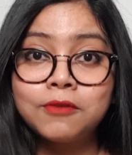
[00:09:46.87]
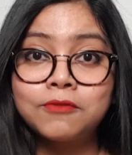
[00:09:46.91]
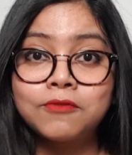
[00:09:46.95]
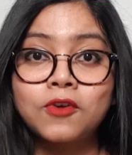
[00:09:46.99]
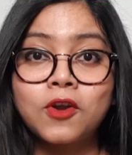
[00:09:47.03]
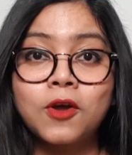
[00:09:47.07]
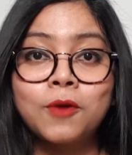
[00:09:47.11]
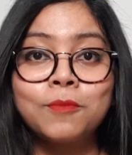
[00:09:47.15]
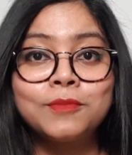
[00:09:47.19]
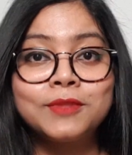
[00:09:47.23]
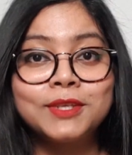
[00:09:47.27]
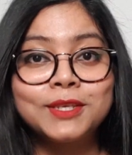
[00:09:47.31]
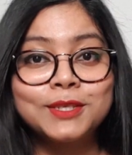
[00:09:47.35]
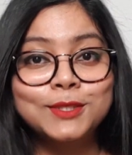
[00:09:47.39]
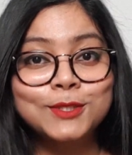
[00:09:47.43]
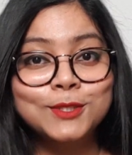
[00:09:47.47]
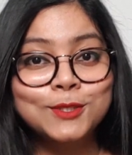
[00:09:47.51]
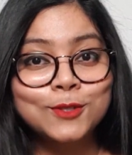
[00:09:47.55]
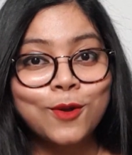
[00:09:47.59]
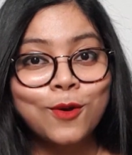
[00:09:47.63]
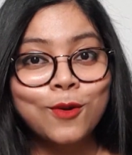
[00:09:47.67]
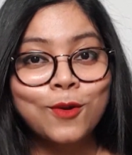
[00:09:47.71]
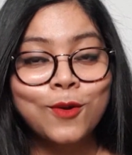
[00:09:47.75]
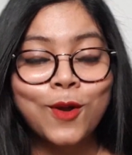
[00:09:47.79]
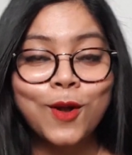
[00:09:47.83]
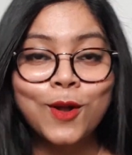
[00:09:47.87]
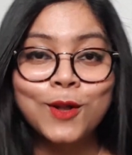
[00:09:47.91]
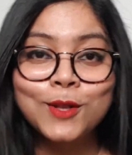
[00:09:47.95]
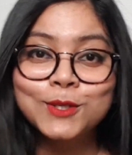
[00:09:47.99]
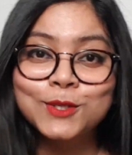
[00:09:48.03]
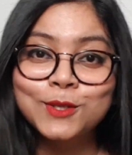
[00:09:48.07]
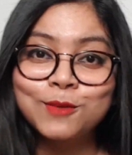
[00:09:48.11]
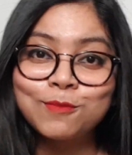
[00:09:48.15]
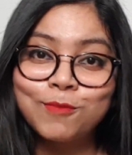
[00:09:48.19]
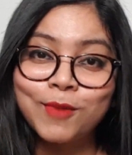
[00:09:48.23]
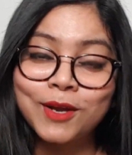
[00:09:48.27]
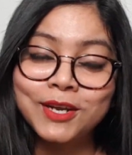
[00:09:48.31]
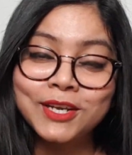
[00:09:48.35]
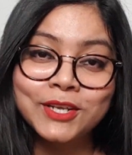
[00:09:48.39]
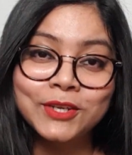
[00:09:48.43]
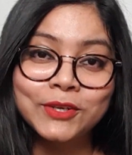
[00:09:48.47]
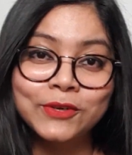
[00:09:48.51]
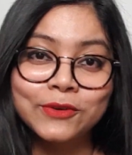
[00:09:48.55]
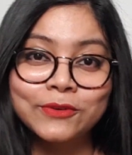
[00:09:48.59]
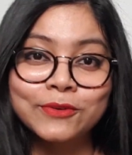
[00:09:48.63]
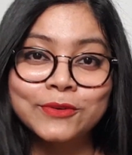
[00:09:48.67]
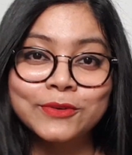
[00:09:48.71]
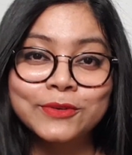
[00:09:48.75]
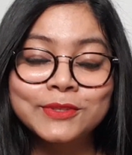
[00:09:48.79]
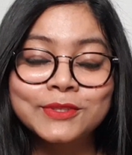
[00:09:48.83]
from these so-called money
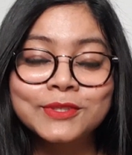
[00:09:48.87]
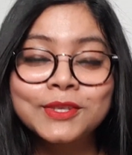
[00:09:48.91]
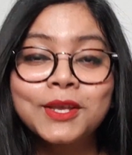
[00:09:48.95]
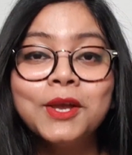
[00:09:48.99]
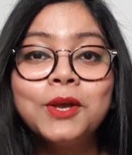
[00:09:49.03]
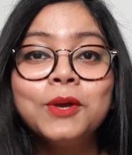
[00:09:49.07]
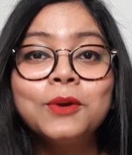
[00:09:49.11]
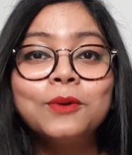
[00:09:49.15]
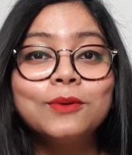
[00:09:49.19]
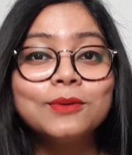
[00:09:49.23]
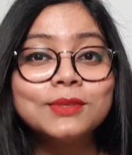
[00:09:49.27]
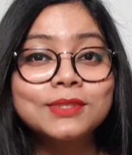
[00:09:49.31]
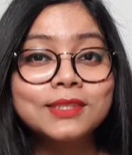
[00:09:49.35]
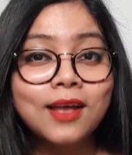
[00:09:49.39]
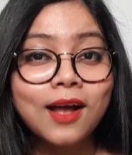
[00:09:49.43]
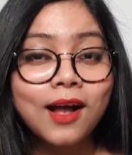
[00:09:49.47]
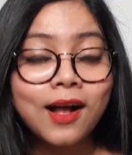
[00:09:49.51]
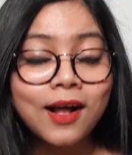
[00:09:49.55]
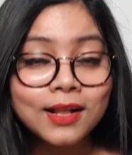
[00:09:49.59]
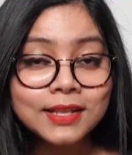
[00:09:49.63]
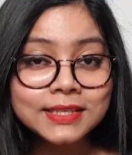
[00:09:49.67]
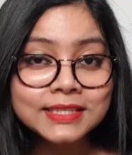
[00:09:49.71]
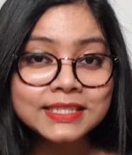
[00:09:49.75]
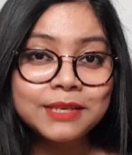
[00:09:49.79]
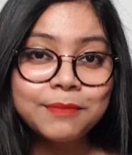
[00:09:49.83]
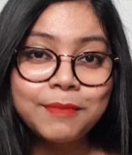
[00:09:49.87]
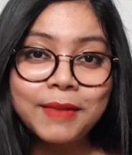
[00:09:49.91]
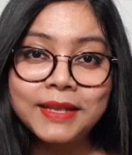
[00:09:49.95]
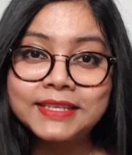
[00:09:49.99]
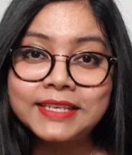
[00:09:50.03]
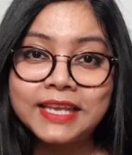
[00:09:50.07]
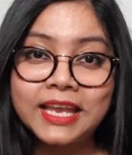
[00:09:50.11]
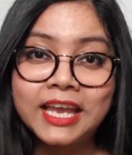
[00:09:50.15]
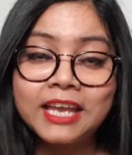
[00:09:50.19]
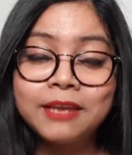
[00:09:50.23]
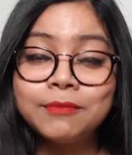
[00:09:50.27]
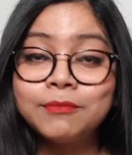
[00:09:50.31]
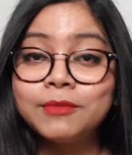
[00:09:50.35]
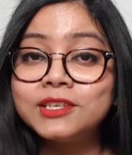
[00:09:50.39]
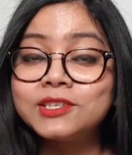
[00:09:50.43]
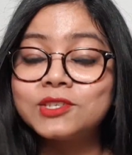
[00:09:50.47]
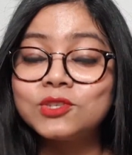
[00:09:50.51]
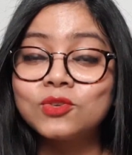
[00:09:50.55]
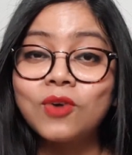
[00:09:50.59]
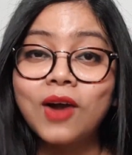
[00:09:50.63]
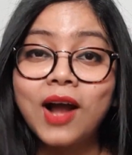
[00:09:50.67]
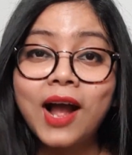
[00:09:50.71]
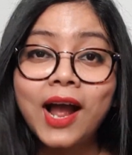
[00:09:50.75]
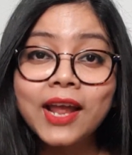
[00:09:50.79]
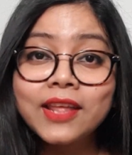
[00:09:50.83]
gurus whose ultimate aim is
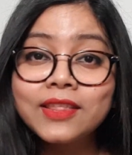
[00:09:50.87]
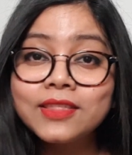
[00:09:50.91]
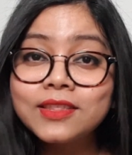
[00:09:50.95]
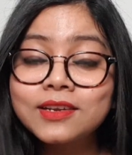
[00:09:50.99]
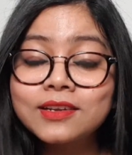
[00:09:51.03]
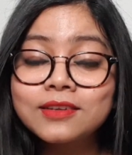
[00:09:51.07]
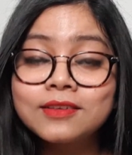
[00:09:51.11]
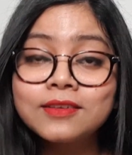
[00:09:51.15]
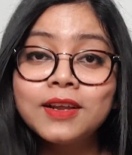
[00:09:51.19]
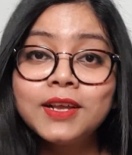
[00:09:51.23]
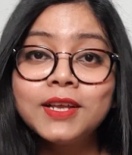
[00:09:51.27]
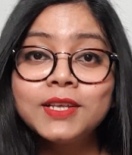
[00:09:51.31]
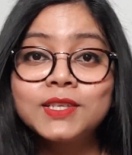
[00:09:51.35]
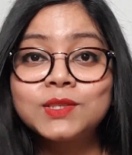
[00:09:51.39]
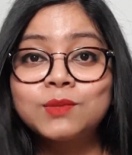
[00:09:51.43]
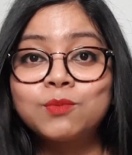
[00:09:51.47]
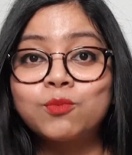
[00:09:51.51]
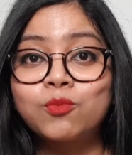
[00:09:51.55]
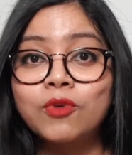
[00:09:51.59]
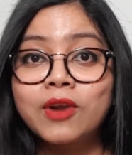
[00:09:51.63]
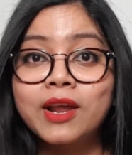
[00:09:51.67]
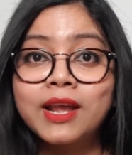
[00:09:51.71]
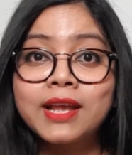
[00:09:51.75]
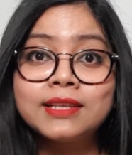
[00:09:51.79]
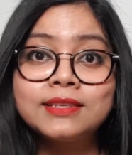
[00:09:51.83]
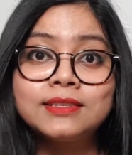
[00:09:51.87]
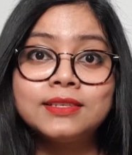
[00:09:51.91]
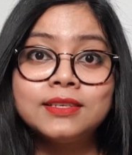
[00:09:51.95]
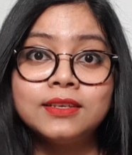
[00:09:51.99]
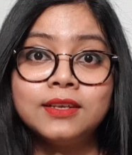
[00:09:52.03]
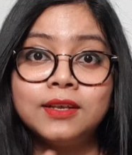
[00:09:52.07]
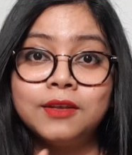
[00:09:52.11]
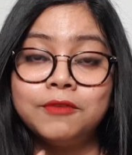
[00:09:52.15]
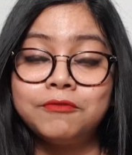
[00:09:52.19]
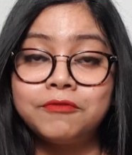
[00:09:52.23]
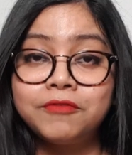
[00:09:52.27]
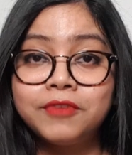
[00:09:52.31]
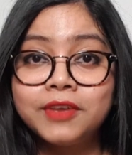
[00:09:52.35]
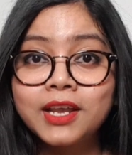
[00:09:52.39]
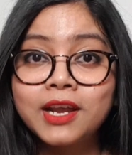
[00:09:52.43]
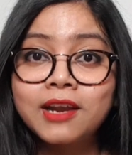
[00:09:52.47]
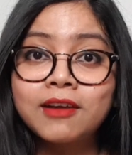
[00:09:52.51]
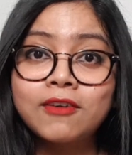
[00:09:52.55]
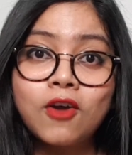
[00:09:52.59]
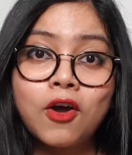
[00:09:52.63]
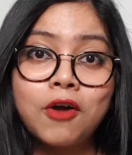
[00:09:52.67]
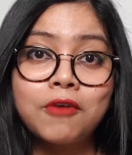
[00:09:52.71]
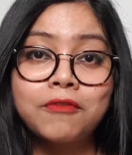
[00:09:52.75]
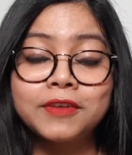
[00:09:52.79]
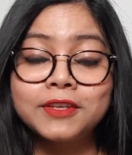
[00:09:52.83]
to either spread
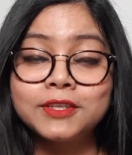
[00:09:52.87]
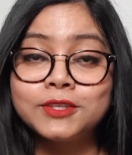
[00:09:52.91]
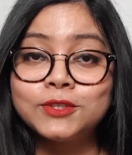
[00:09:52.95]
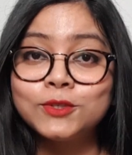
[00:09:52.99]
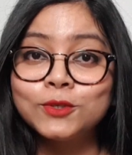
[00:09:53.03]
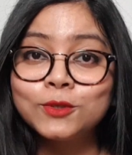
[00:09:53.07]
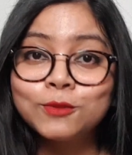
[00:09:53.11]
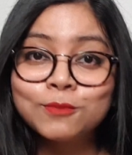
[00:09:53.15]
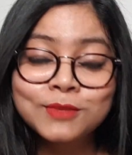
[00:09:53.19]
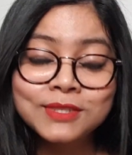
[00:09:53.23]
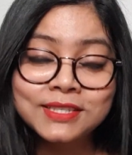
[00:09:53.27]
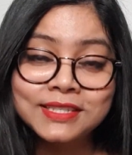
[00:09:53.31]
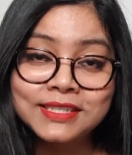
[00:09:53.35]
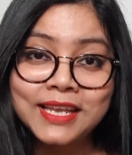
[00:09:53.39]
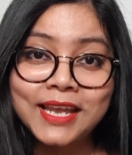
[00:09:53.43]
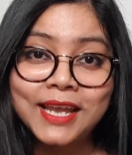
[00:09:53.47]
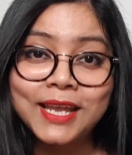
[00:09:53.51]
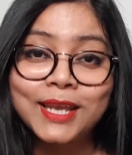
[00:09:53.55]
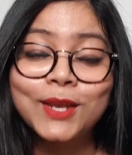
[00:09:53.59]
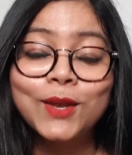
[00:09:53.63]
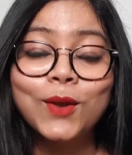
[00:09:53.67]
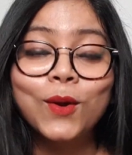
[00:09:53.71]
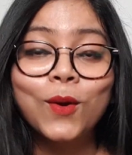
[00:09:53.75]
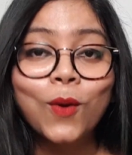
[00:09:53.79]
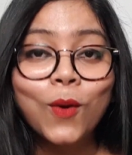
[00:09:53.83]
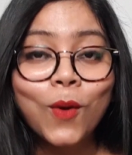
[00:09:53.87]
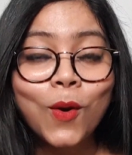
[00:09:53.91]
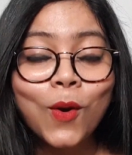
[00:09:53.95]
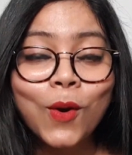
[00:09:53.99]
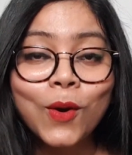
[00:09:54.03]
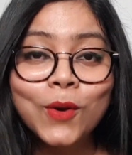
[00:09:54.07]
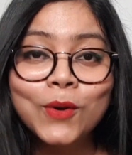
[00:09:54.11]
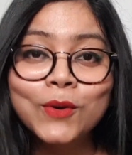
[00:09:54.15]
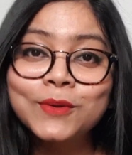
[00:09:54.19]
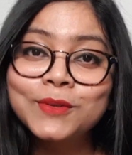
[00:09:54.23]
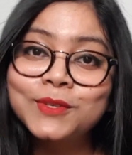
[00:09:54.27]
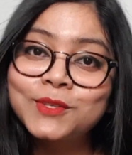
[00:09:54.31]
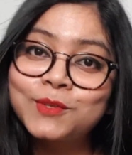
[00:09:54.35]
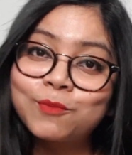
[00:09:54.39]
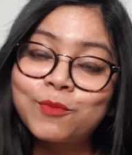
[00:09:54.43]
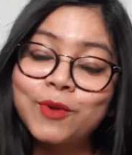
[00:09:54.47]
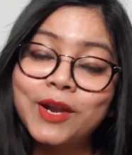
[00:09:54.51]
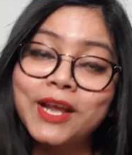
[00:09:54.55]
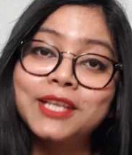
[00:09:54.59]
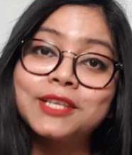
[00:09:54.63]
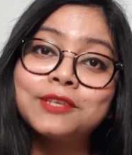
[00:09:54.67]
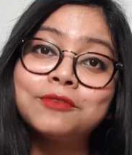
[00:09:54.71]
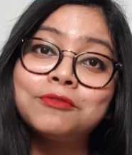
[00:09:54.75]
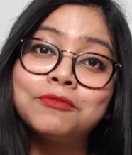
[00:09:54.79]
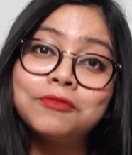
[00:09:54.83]
fear of a doomsday or
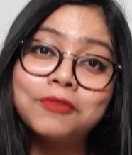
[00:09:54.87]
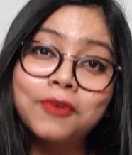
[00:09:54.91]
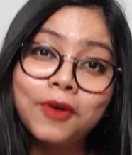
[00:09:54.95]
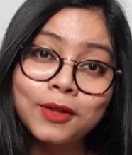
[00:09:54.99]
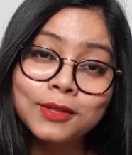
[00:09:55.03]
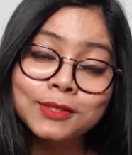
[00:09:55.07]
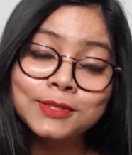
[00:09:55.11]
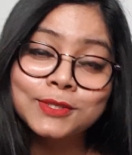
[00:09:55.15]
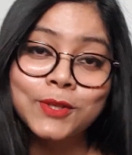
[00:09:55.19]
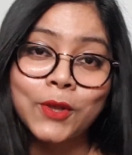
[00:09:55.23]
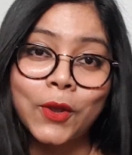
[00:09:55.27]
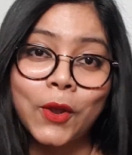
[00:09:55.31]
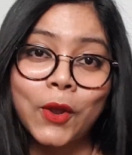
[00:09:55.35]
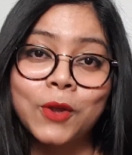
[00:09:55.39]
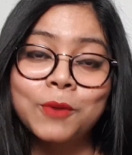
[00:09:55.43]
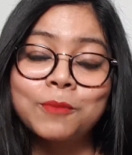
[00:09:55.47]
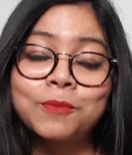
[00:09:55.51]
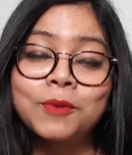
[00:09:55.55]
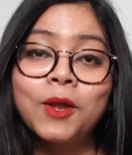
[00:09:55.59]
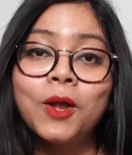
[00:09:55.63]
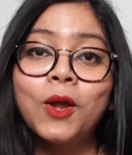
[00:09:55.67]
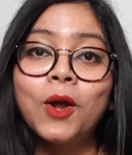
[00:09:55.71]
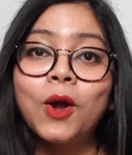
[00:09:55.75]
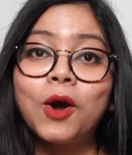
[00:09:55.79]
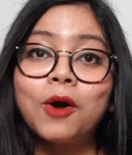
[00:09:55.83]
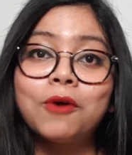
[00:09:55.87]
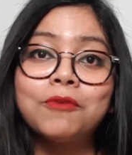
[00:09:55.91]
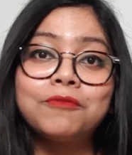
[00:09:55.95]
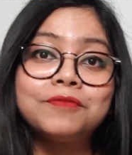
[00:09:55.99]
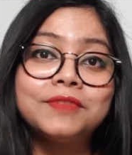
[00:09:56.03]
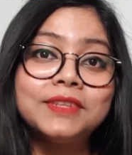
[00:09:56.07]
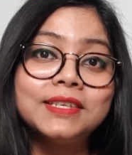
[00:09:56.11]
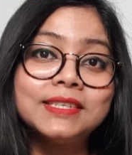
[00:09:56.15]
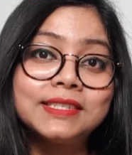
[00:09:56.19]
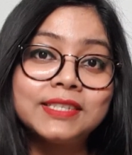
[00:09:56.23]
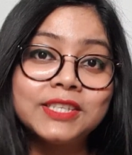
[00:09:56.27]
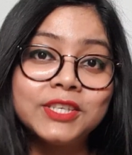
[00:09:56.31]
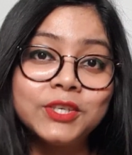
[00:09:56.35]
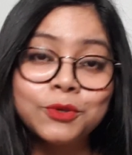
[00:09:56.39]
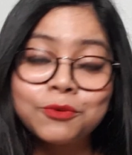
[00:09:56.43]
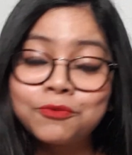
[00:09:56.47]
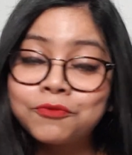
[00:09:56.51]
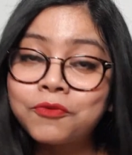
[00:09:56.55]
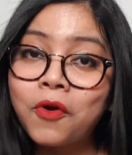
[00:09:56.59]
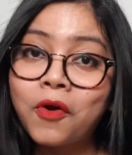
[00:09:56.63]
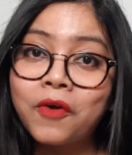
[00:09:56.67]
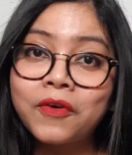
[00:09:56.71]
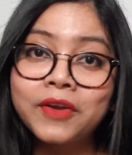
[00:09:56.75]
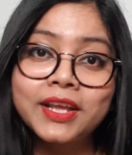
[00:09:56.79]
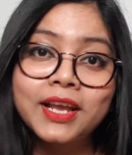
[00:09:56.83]
spread false hope of this
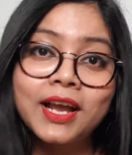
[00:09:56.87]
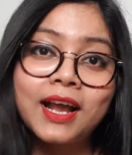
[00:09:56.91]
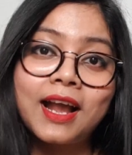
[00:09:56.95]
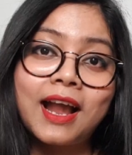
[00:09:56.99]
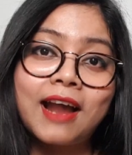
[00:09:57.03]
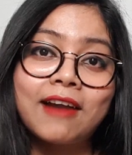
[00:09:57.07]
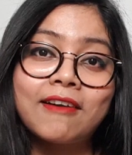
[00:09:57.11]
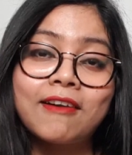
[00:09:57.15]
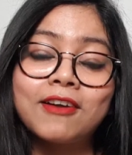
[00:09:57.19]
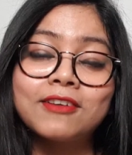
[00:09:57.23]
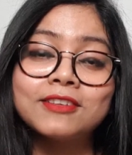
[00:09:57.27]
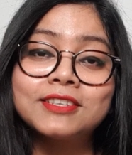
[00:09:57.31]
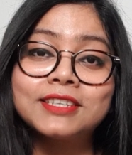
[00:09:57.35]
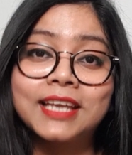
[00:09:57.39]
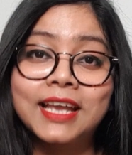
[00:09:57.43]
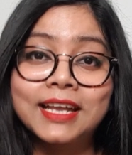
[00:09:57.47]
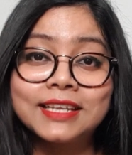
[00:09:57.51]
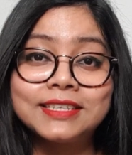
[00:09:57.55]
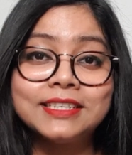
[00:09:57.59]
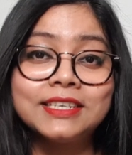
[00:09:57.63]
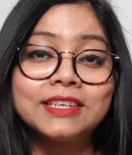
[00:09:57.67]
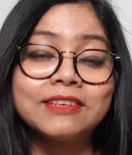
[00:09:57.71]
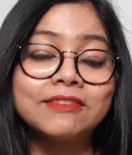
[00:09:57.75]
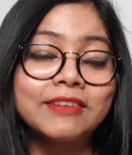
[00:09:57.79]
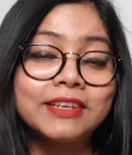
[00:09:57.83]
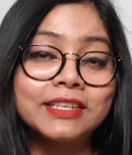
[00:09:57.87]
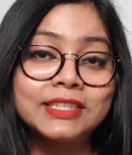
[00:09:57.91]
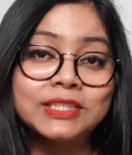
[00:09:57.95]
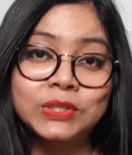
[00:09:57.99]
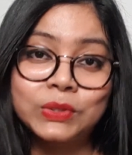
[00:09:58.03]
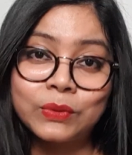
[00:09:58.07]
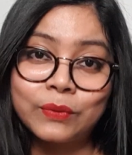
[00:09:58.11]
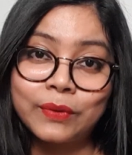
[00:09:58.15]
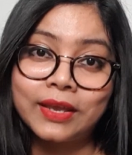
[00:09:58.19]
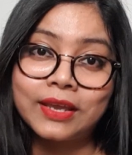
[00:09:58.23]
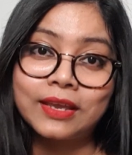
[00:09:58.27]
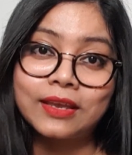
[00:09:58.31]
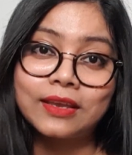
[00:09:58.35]
euphoria around getting rich quick.